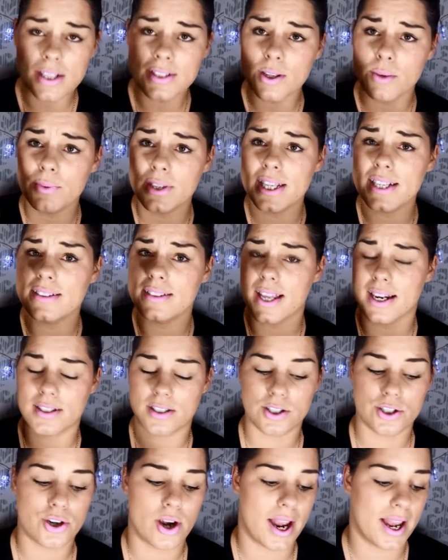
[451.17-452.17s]
So I'm really
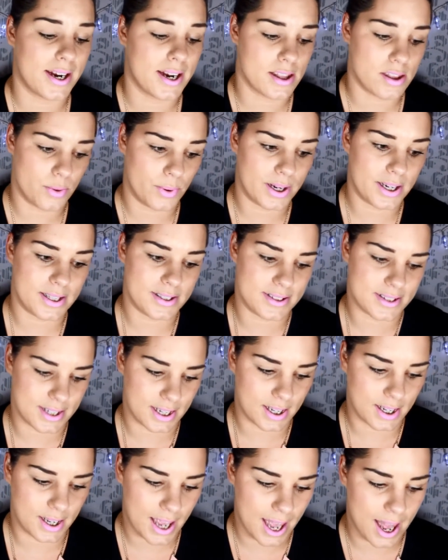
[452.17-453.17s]
excited to try another one and
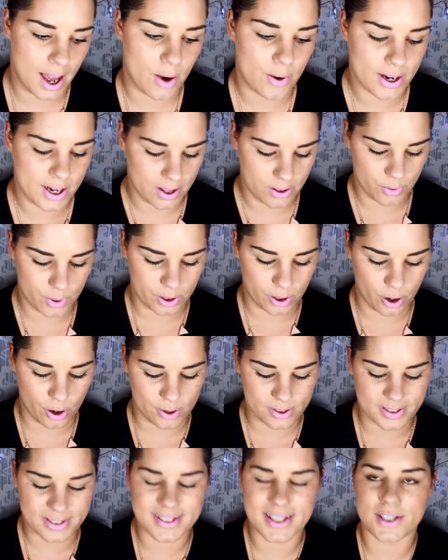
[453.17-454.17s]
see how another one
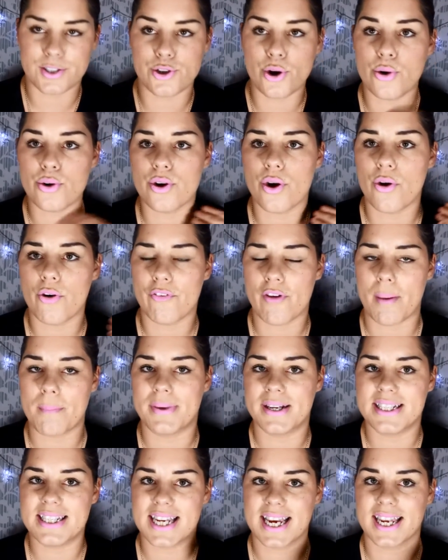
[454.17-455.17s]
goes, because I don't know if I'm
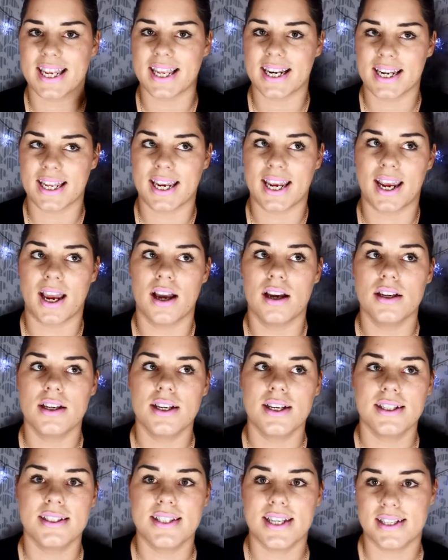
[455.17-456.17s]
particularly
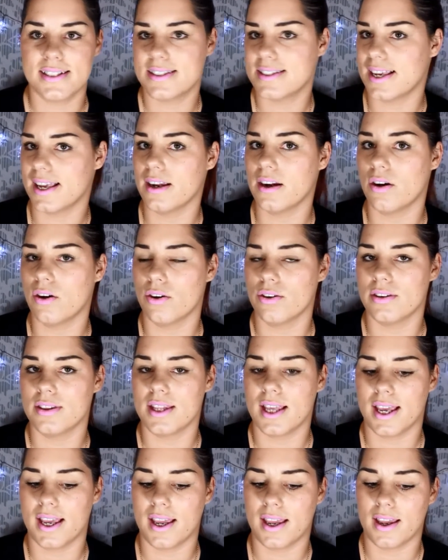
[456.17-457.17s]
dead set on
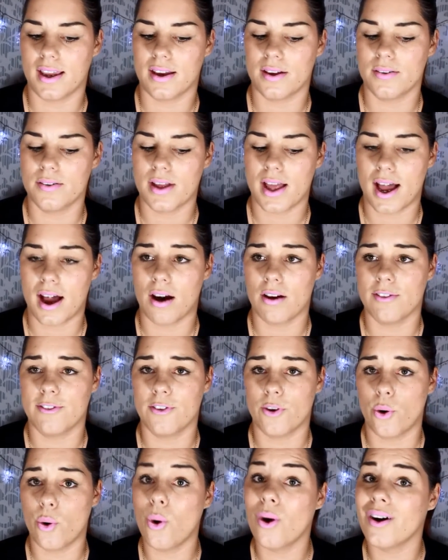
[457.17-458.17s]
the
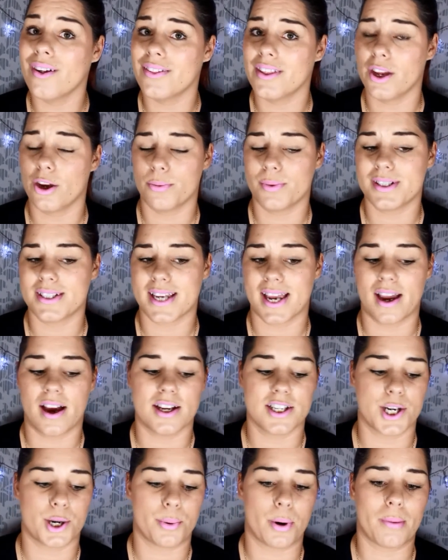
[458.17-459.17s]
e.l.f. or the Urban Decay
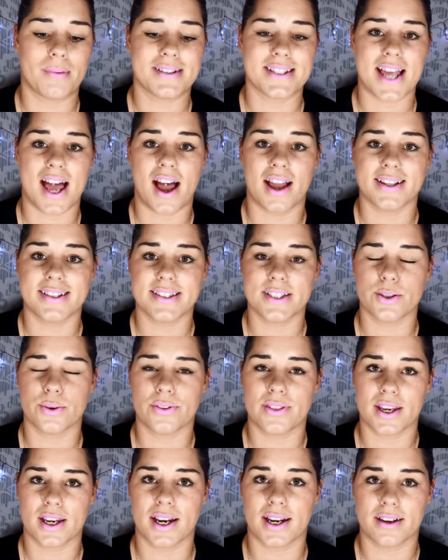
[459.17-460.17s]
eyeshadow primers. I
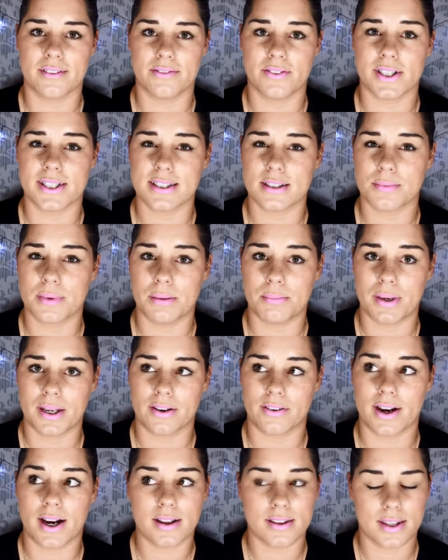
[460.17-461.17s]
still think I can find something
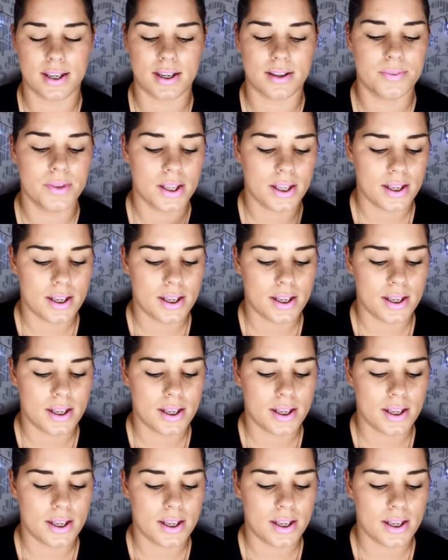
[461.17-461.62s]
better out there.